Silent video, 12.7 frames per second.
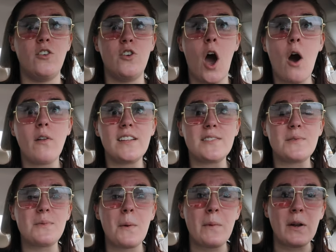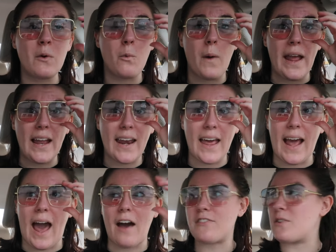No, this was when we were
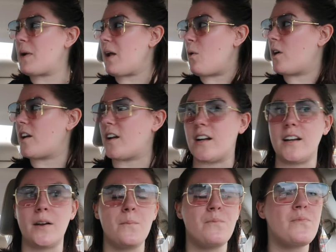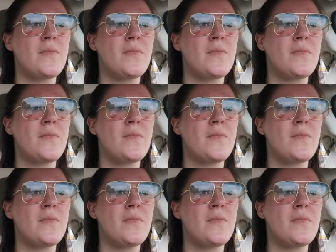waiting after we ordered.